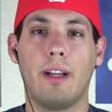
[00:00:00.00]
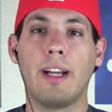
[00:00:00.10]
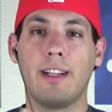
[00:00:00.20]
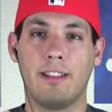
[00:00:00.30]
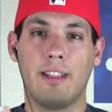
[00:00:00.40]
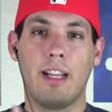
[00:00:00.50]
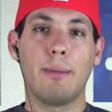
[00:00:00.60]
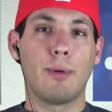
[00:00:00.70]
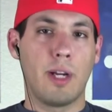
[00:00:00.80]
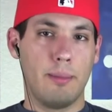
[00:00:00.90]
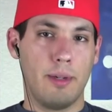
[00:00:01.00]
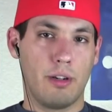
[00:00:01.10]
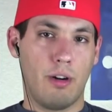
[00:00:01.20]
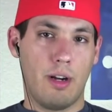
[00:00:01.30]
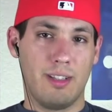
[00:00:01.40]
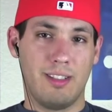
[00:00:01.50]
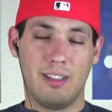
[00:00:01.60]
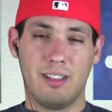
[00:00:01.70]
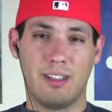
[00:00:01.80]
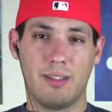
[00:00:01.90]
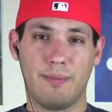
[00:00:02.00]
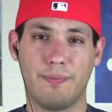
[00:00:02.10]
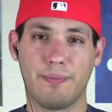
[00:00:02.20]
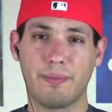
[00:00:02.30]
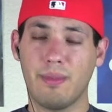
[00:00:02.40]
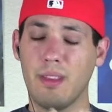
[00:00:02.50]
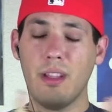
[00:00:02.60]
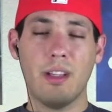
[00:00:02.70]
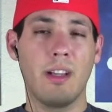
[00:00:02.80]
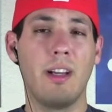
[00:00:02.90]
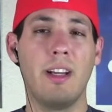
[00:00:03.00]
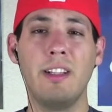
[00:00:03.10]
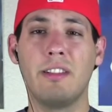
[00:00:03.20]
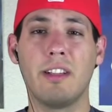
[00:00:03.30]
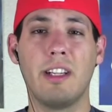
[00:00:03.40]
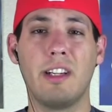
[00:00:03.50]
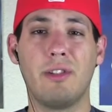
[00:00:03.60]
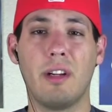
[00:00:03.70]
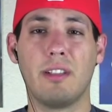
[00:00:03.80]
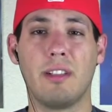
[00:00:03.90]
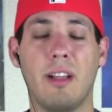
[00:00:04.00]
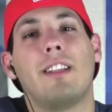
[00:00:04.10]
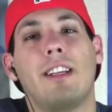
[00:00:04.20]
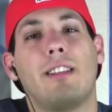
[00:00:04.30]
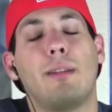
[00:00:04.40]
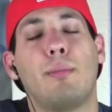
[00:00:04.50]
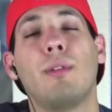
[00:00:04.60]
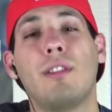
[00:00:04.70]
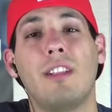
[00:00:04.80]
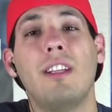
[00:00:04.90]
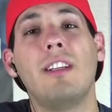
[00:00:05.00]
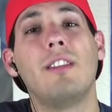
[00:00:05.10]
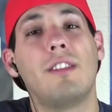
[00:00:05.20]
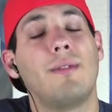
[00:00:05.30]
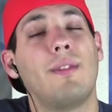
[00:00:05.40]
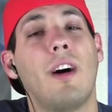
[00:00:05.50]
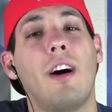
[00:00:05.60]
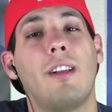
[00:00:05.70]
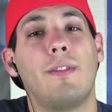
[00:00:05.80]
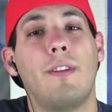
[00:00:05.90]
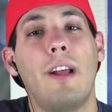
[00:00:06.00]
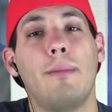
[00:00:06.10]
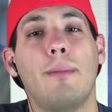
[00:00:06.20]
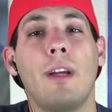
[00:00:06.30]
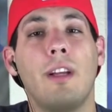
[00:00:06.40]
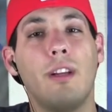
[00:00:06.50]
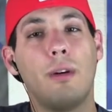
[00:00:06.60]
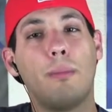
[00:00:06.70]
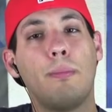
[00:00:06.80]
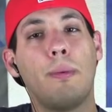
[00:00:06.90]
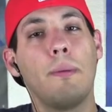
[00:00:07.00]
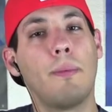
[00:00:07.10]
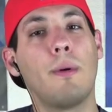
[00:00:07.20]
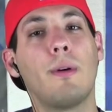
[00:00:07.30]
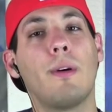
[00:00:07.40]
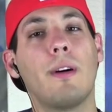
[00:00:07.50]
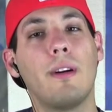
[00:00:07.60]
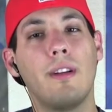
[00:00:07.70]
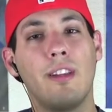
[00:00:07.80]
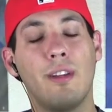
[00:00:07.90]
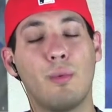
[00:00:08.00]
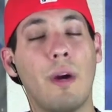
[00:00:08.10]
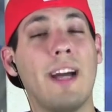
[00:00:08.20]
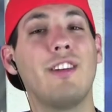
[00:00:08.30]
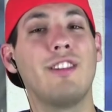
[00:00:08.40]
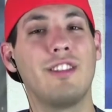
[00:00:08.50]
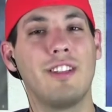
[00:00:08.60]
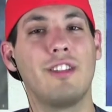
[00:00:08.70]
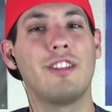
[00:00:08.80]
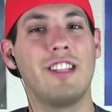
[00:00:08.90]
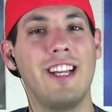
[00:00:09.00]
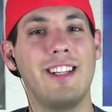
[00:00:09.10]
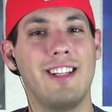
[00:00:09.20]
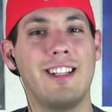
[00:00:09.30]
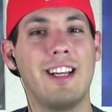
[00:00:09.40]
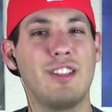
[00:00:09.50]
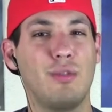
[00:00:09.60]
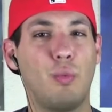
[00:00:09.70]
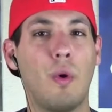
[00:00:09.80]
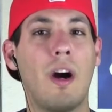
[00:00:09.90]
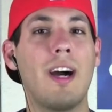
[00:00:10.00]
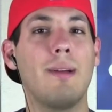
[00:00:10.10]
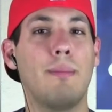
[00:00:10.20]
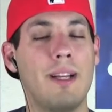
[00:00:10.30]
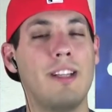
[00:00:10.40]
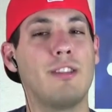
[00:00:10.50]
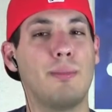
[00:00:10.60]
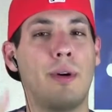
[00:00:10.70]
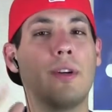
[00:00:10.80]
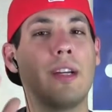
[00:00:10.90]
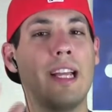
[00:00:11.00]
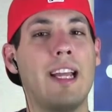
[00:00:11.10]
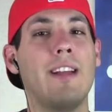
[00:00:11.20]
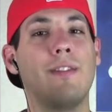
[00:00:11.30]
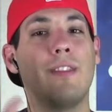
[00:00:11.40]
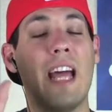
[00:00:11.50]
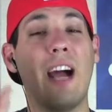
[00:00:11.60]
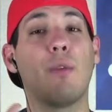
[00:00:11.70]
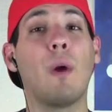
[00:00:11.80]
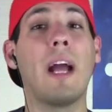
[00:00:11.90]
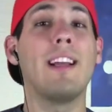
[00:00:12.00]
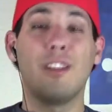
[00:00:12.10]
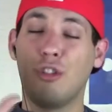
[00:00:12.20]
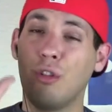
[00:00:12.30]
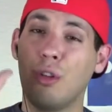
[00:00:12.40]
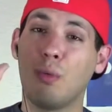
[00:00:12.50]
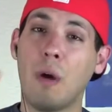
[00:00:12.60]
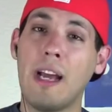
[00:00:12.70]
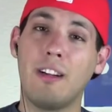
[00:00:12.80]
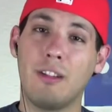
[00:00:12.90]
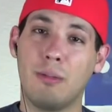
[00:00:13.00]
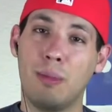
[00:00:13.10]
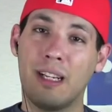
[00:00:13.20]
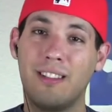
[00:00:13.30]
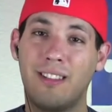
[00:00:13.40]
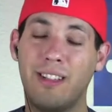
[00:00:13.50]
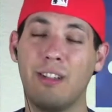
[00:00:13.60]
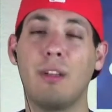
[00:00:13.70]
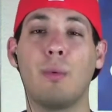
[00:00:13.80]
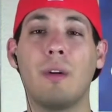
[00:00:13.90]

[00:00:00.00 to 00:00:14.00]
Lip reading: I guess, that I'm coming across is it needs to get addressed. That's the prestige of the Hall of Fame. You know, people, the writers understand it, and that's why baseball gave that right to the writers, because they're the